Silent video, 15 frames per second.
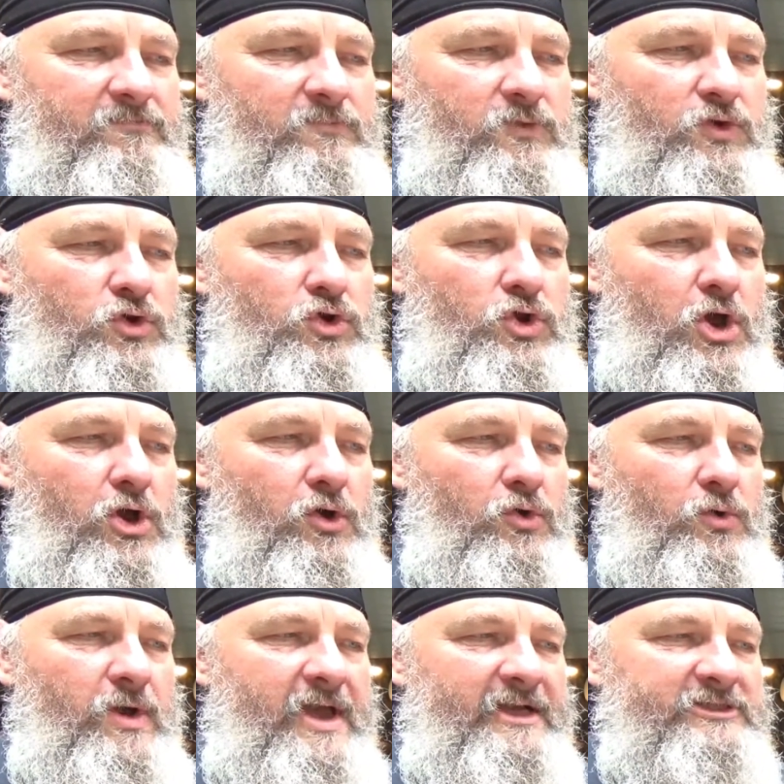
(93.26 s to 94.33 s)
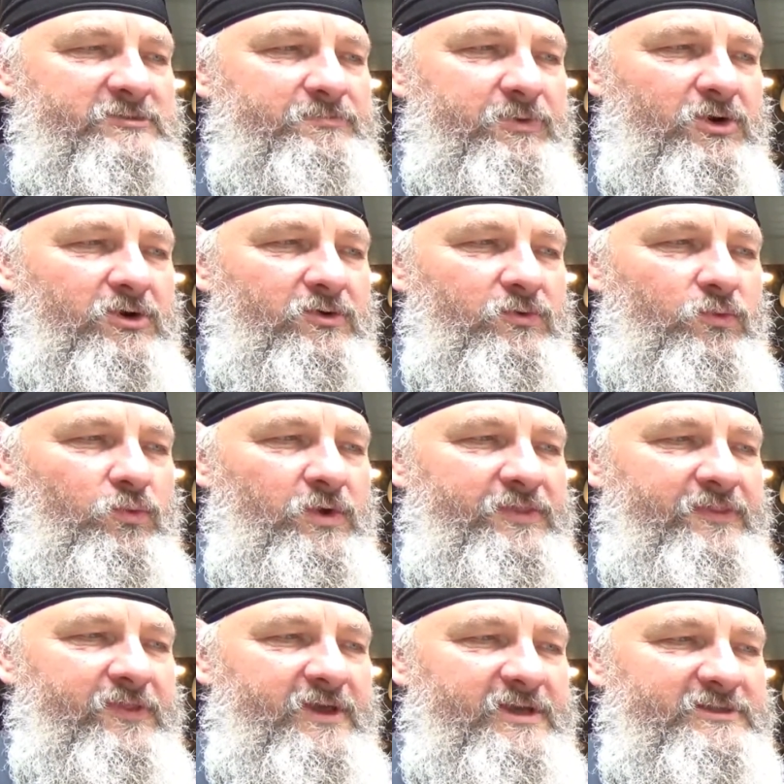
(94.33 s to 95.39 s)
no expert
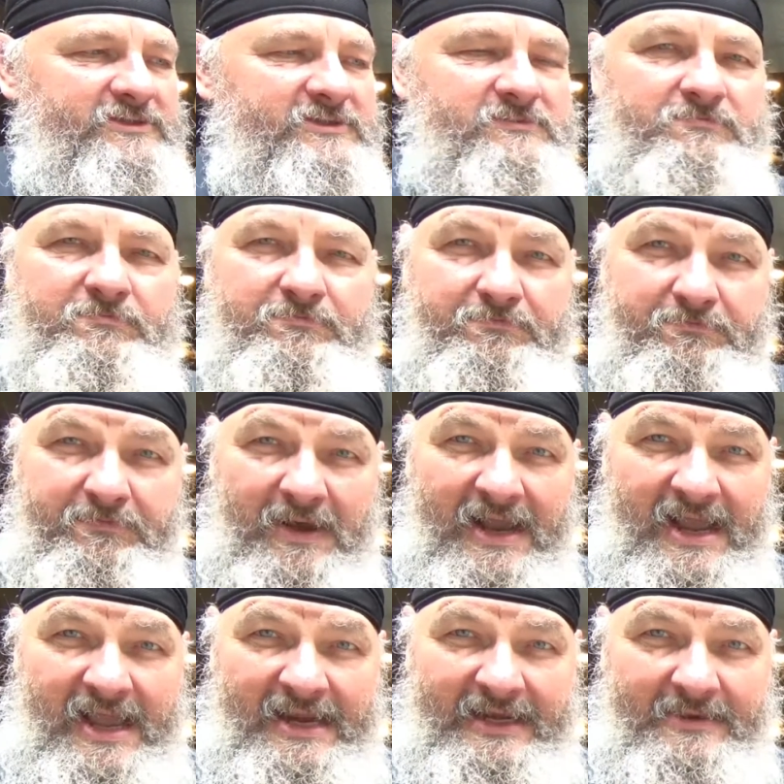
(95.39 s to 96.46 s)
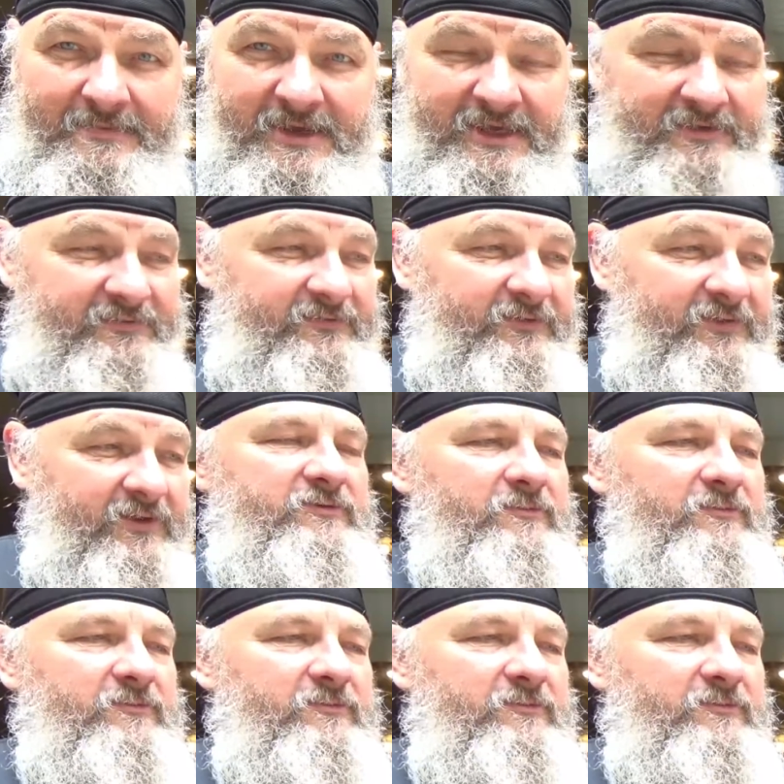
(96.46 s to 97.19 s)
with this by any means,